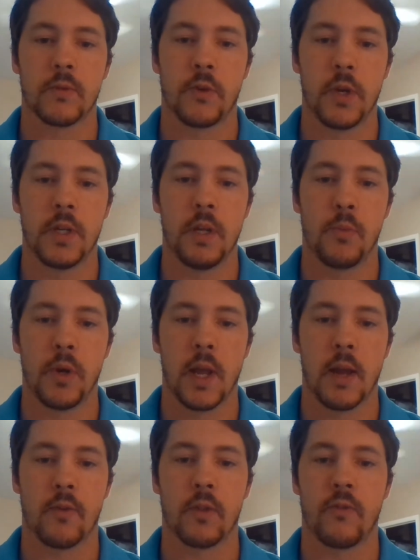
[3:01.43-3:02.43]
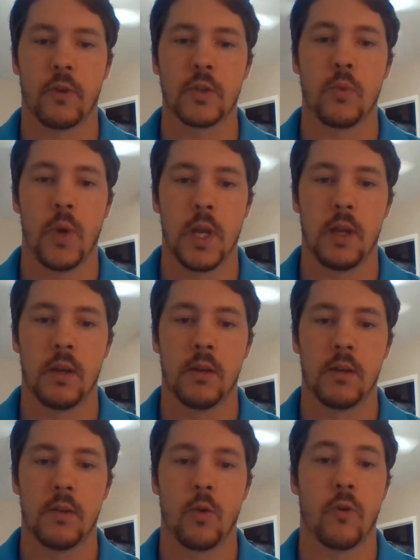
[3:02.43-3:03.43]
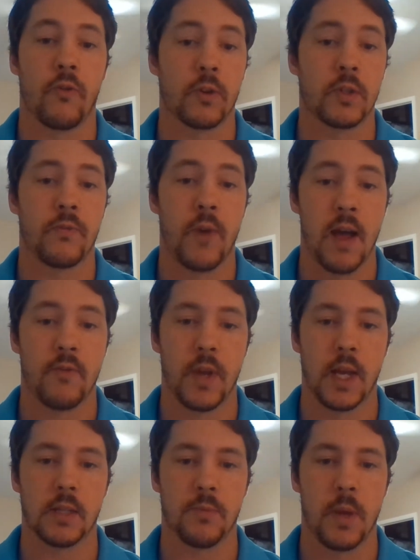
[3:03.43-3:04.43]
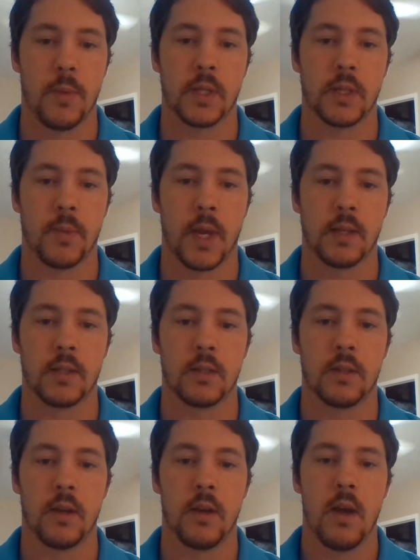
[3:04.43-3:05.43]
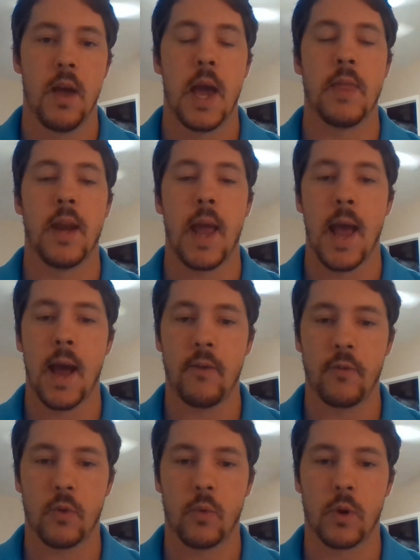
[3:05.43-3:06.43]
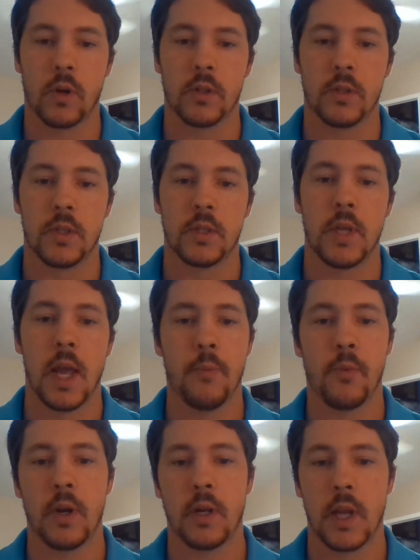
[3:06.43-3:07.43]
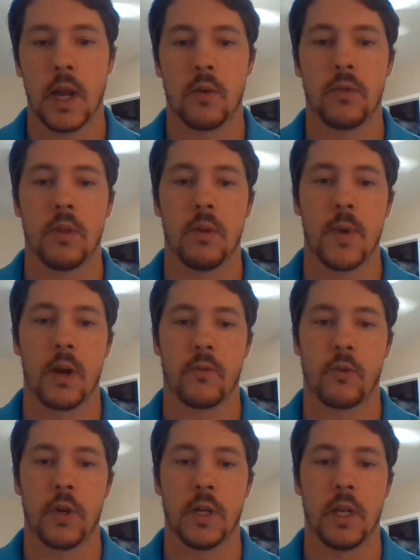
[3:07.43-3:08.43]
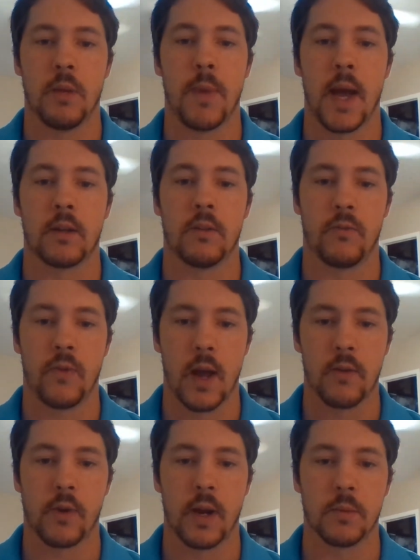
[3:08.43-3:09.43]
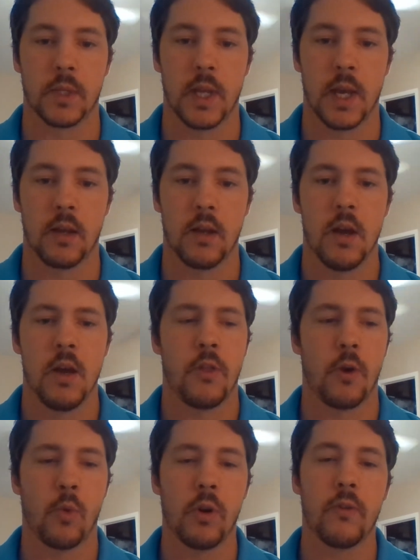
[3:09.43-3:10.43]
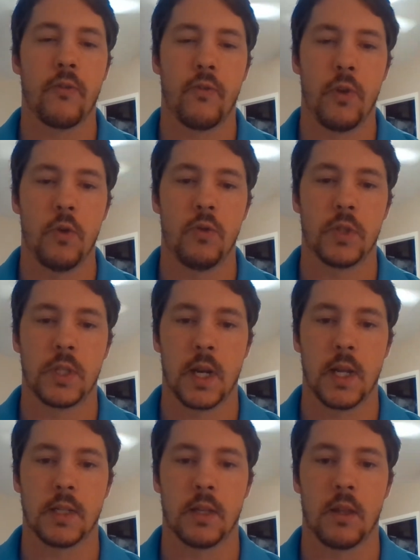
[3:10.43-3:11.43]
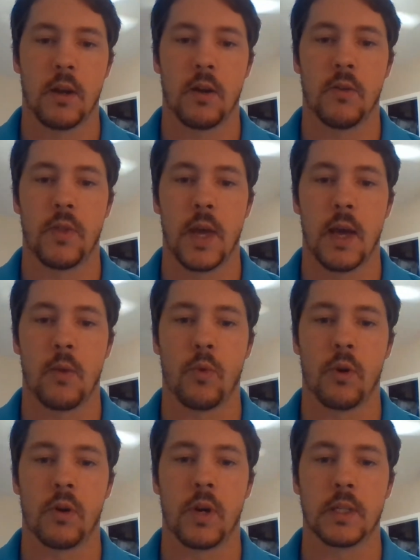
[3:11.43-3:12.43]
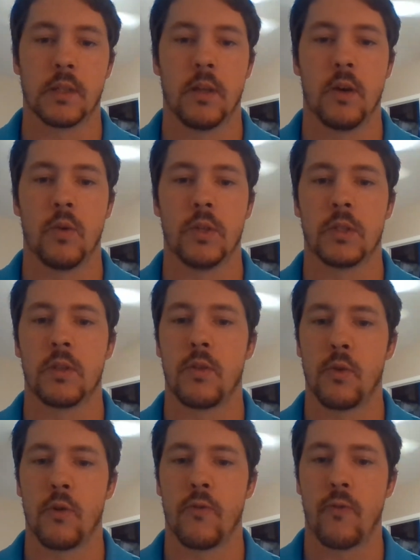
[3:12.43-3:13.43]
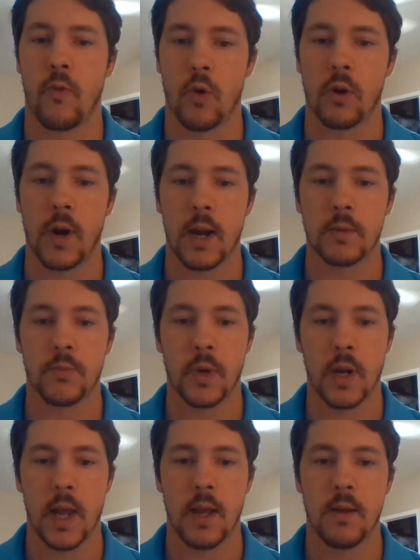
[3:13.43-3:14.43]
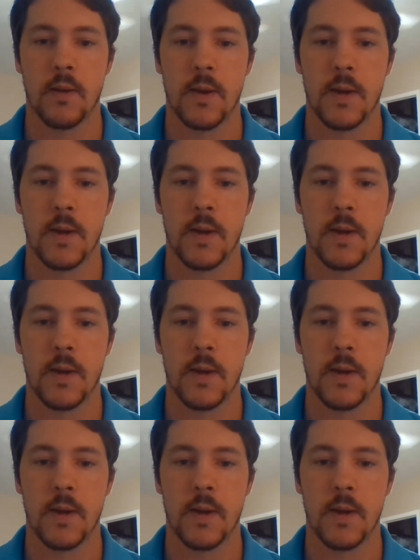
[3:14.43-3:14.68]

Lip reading: of creatine per day for the first week, or first 5 days, maybe in some cases. And then afterwards, tapering down the amount of creatine back to 5 grams a day. There were a few studies in there that were as low as 3 or 4 grams per day,